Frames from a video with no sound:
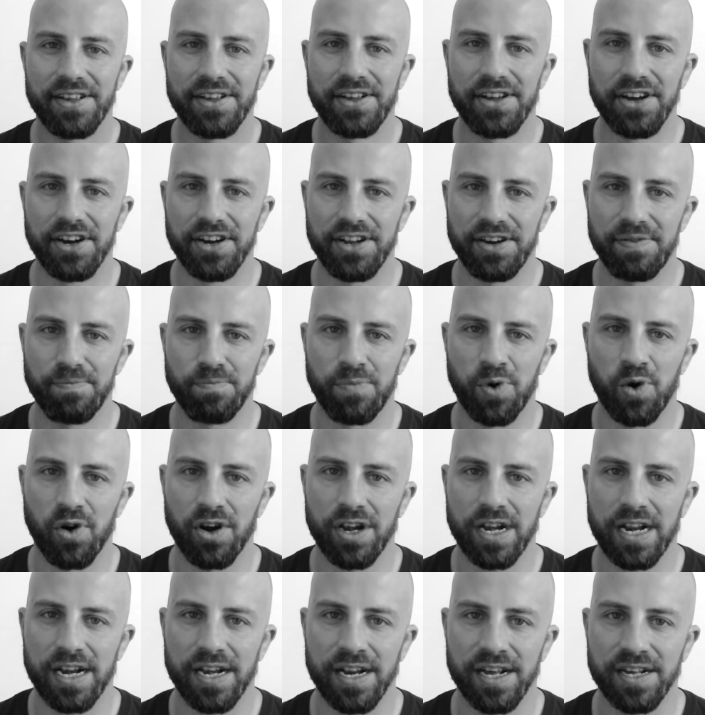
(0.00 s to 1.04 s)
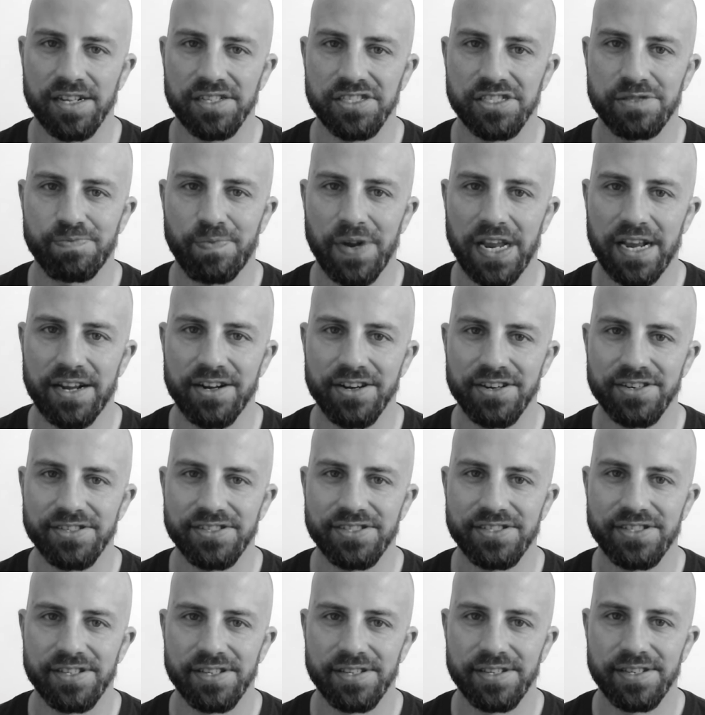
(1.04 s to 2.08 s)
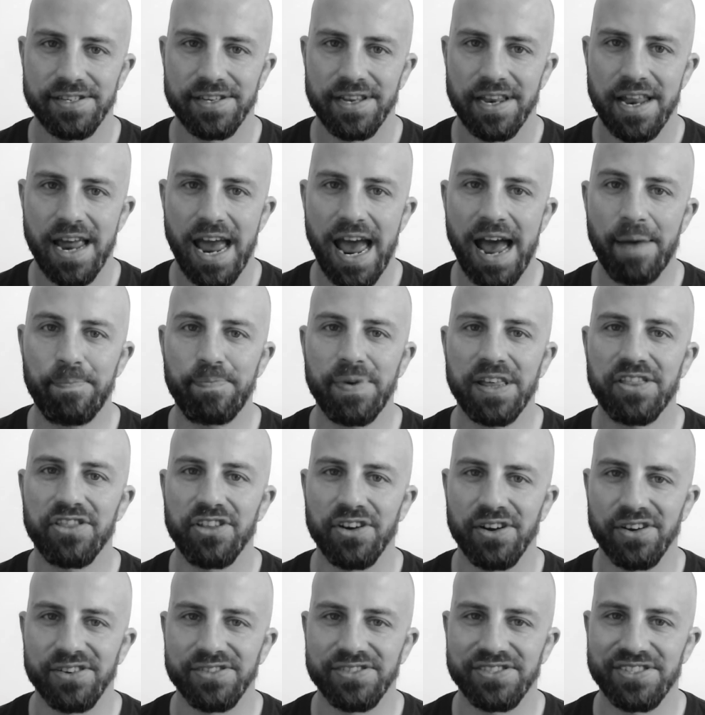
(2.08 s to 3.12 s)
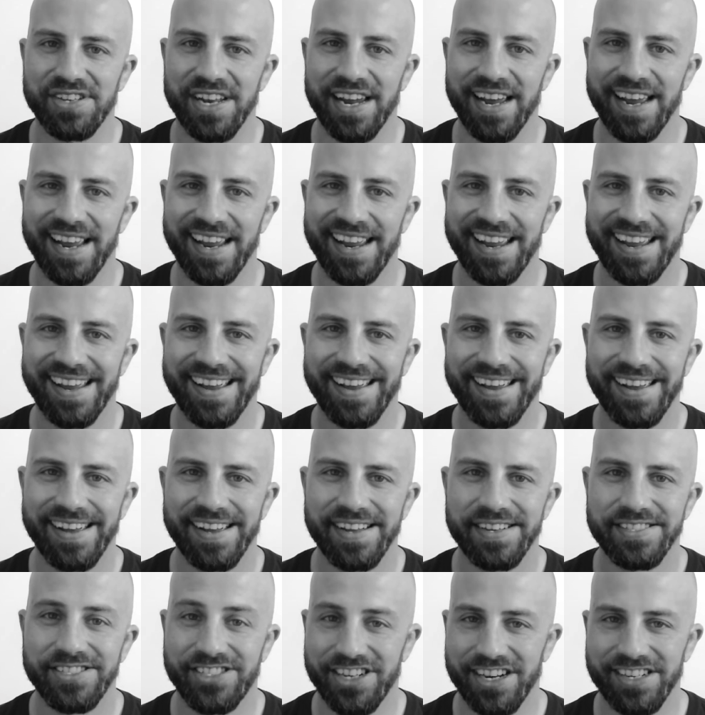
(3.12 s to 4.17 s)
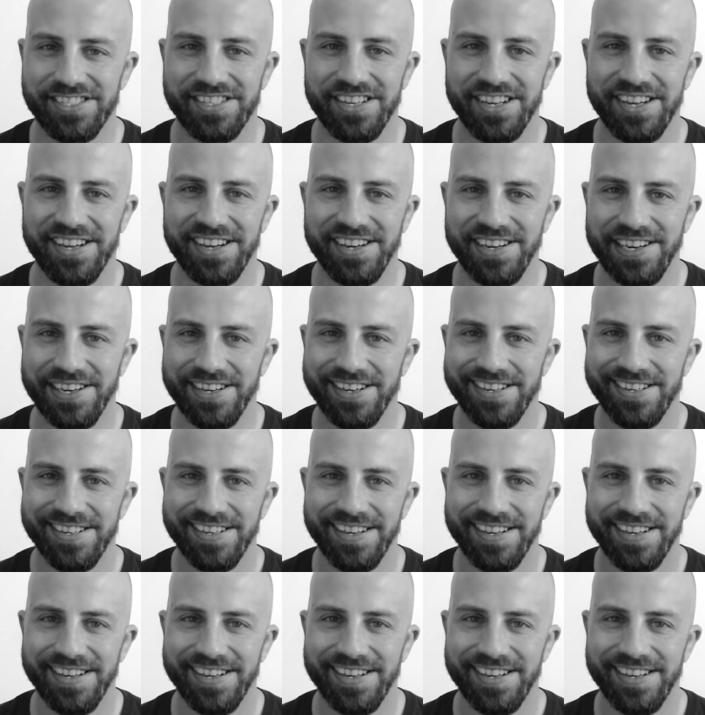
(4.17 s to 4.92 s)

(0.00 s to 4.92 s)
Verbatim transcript: Good morning, English speakers. Happy Thursday. Jesse here.